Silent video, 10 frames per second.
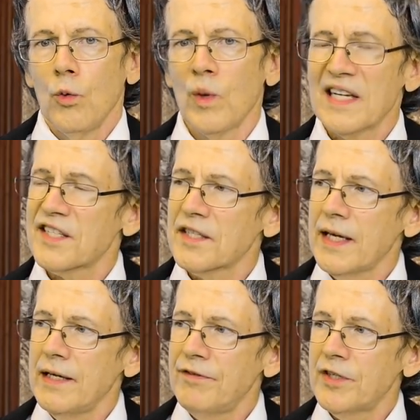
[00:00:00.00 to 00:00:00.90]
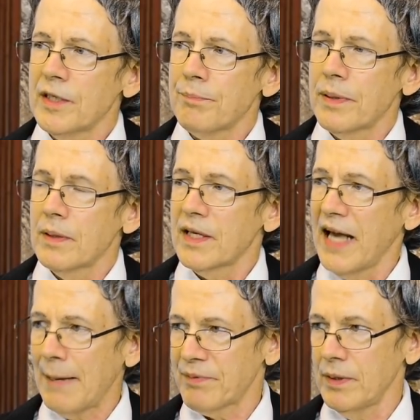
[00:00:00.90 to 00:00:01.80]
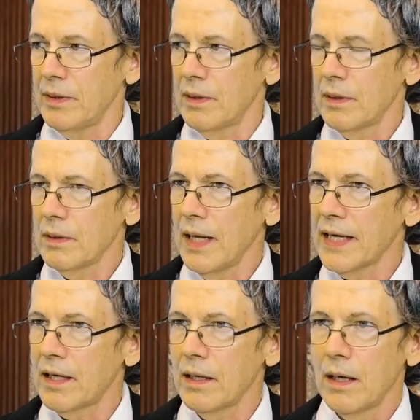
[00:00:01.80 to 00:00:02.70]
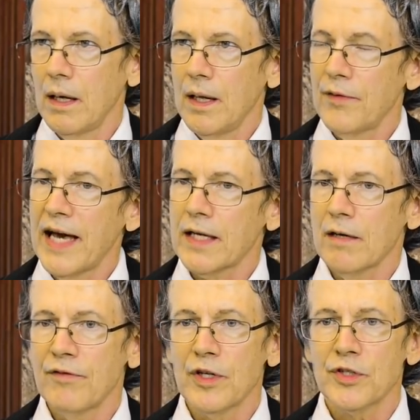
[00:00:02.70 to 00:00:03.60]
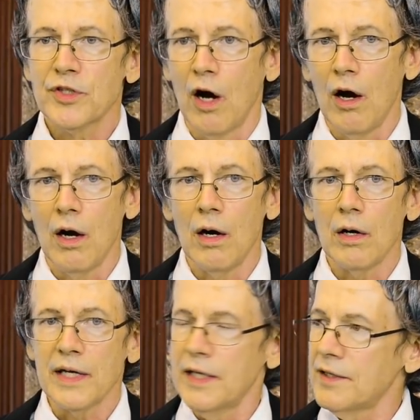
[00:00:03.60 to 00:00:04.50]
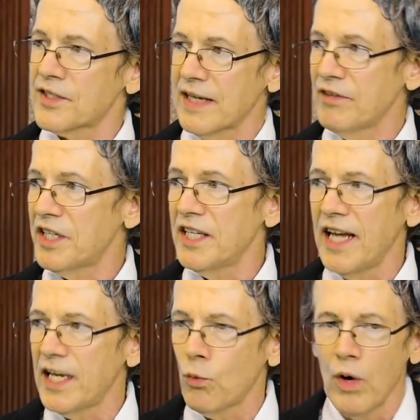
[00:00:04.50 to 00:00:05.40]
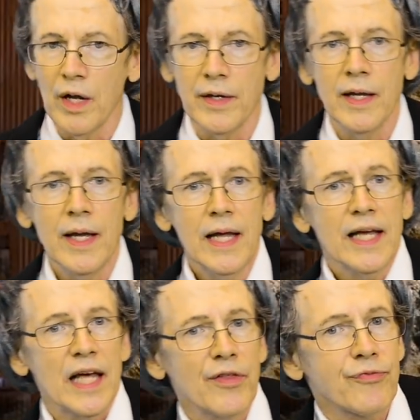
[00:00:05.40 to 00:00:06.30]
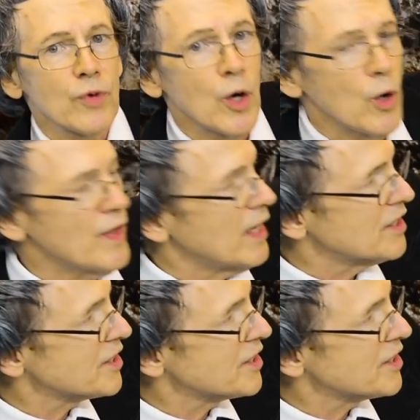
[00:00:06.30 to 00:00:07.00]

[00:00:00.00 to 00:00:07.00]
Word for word: When a slave ship captain, like that of the Zong in 1781, can throw their